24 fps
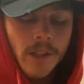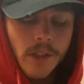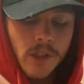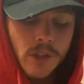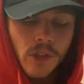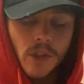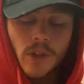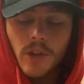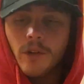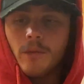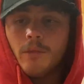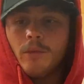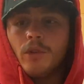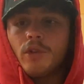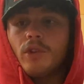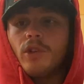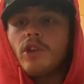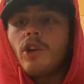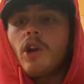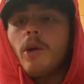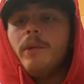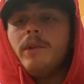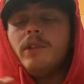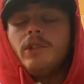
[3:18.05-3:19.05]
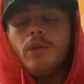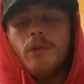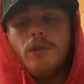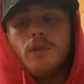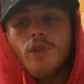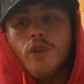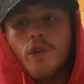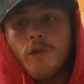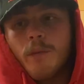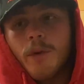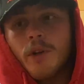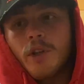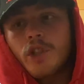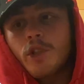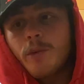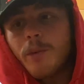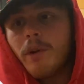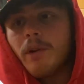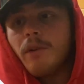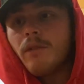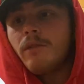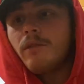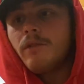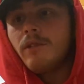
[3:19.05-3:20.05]
so I'm not going to go into it too much
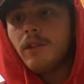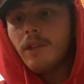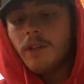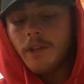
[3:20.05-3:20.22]
about